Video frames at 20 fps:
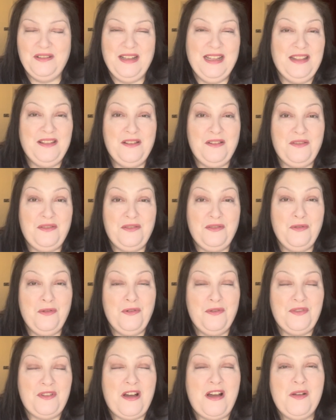in the
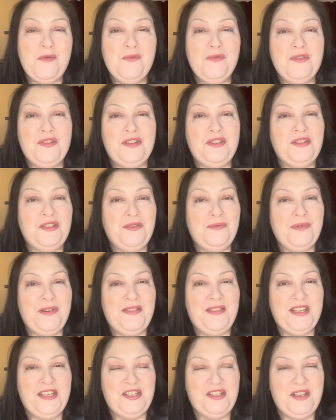thought that I would do
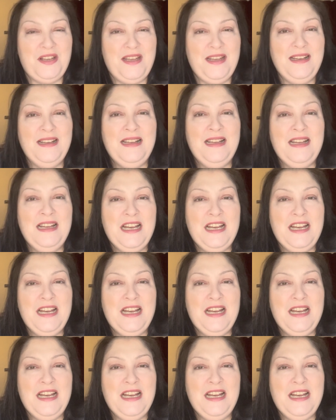one this year,